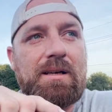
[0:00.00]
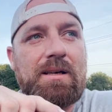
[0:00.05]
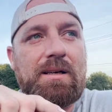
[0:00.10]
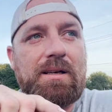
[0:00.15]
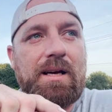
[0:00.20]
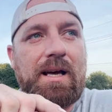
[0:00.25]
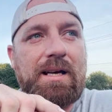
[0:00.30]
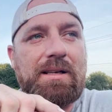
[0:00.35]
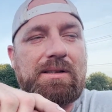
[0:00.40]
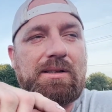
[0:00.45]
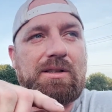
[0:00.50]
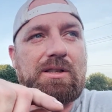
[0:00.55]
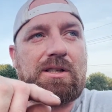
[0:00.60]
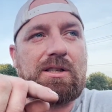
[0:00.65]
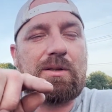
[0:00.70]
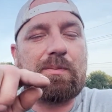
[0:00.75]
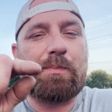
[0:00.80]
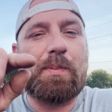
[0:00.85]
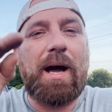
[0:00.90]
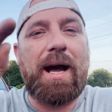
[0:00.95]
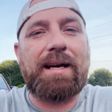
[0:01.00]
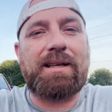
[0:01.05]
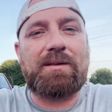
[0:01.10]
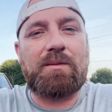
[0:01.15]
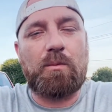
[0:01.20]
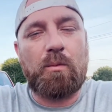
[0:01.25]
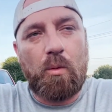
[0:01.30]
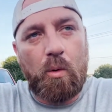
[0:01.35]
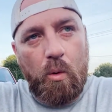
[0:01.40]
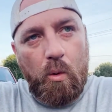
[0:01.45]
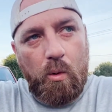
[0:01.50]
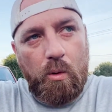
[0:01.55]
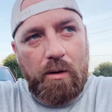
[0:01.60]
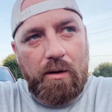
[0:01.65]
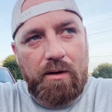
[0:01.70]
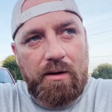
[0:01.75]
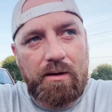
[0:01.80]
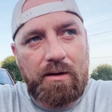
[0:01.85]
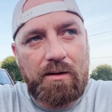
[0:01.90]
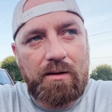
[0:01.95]
it spiked
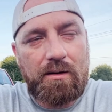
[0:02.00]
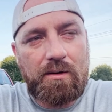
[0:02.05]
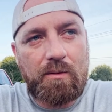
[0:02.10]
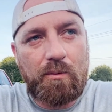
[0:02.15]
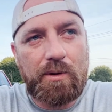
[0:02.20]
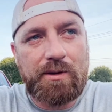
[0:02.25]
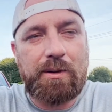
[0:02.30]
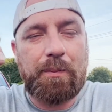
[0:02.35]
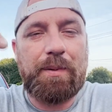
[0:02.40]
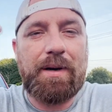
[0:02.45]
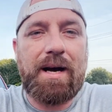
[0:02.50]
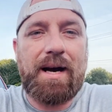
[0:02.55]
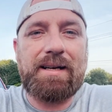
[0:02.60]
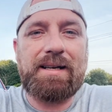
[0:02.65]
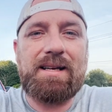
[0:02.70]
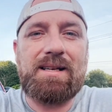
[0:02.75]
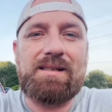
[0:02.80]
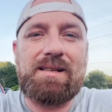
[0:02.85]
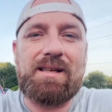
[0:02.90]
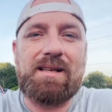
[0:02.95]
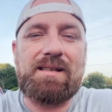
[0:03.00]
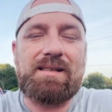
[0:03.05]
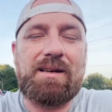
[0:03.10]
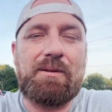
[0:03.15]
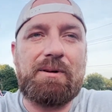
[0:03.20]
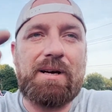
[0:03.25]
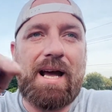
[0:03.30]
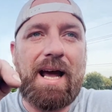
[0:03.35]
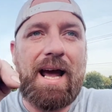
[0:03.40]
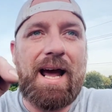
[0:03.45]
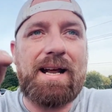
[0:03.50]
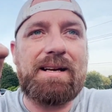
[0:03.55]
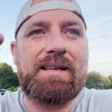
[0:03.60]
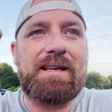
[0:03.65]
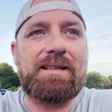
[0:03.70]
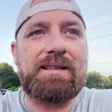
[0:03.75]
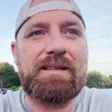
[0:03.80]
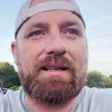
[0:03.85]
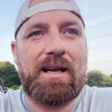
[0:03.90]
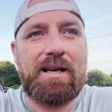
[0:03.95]
more with the PID settings that we had,
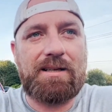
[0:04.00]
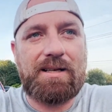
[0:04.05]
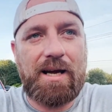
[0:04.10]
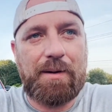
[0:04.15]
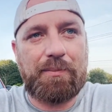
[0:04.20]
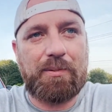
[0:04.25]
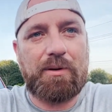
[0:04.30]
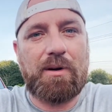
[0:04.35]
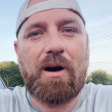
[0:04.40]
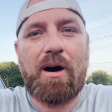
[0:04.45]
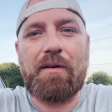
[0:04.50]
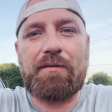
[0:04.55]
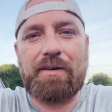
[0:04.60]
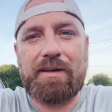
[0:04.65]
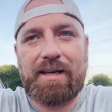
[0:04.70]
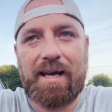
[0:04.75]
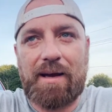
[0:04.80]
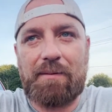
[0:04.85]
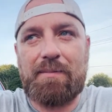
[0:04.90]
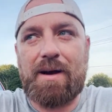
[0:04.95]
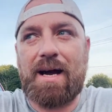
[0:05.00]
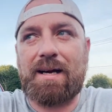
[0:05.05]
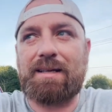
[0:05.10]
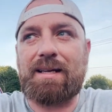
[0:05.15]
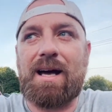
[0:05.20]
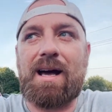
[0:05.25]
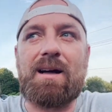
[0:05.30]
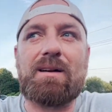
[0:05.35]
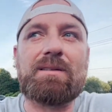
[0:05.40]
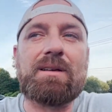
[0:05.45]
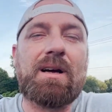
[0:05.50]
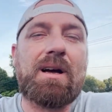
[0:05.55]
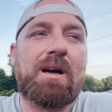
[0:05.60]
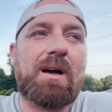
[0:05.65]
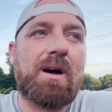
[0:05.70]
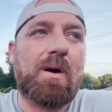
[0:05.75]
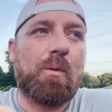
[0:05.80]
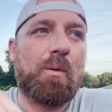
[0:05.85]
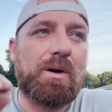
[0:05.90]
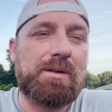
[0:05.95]
and then it tapered off and came back down.
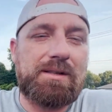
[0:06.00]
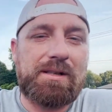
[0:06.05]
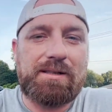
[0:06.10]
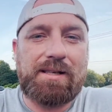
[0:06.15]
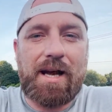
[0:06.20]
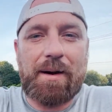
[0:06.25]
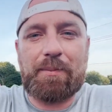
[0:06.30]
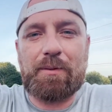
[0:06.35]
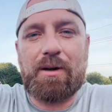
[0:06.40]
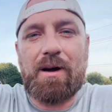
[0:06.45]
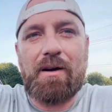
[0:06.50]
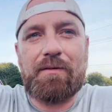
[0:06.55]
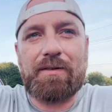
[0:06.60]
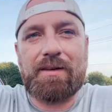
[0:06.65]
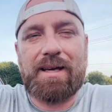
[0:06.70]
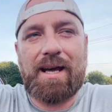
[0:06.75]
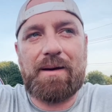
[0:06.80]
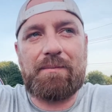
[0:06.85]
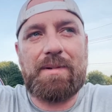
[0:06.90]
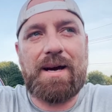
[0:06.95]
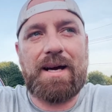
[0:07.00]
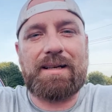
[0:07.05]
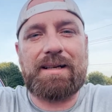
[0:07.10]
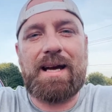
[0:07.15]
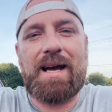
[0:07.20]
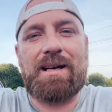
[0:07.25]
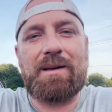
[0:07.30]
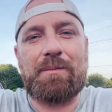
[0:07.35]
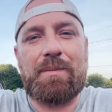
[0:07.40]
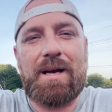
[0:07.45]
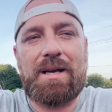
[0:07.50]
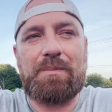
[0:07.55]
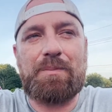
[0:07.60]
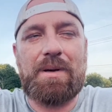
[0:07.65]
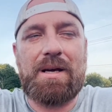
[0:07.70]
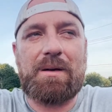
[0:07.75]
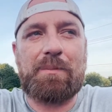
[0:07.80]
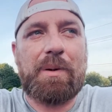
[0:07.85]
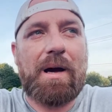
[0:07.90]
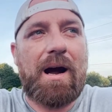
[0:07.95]
Once it tapered off and came back down and made
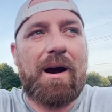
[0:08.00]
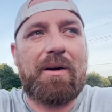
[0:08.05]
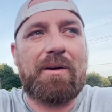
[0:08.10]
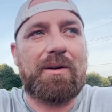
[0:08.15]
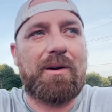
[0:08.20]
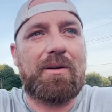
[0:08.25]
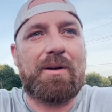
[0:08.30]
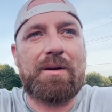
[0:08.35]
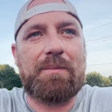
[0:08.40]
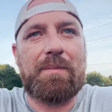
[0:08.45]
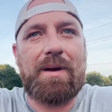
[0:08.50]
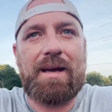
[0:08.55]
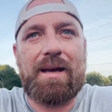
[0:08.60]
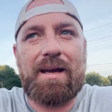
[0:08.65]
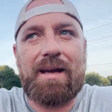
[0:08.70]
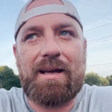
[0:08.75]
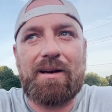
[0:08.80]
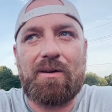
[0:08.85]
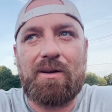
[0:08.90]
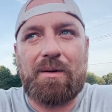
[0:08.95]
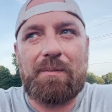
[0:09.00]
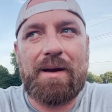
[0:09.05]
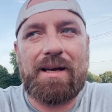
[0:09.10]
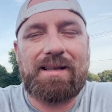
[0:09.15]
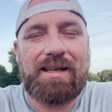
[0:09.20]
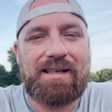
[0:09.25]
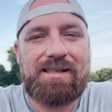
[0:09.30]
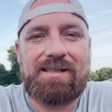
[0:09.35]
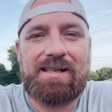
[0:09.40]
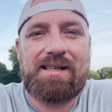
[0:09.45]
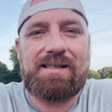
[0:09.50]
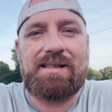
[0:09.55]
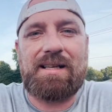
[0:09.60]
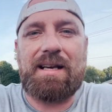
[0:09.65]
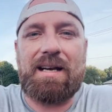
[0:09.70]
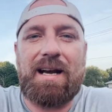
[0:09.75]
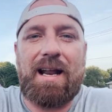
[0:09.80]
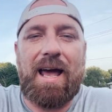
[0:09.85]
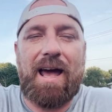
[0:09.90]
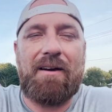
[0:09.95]
peak power, it only made like
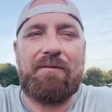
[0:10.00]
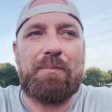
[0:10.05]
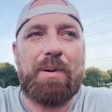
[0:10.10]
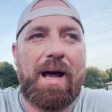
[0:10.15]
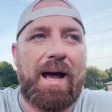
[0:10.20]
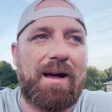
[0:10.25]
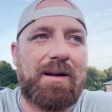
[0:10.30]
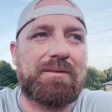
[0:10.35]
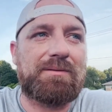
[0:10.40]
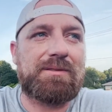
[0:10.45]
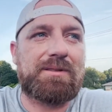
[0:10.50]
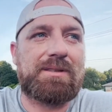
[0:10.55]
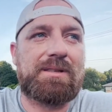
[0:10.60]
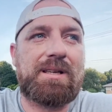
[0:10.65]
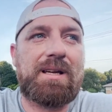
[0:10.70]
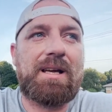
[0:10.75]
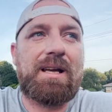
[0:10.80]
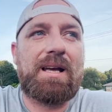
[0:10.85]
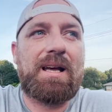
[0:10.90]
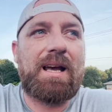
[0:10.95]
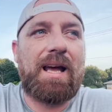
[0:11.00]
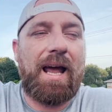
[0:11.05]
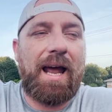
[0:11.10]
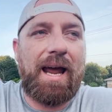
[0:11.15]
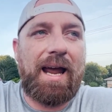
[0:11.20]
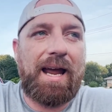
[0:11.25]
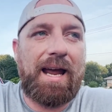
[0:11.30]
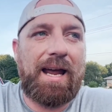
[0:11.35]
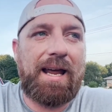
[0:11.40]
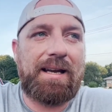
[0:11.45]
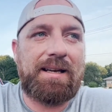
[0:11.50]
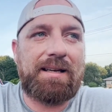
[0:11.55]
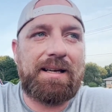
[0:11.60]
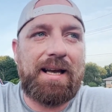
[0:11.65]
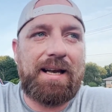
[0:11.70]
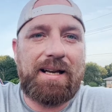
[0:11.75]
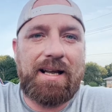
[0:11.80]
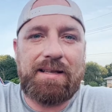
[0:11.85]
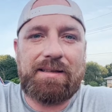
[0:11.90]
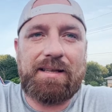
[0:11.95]
16.5 pounds, and
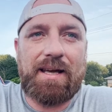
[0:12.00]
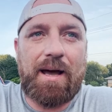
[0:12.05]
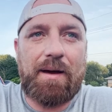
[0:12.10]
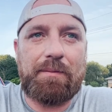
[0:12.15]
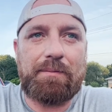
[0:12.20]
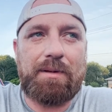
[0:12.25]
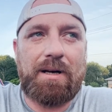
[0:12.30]
it hit that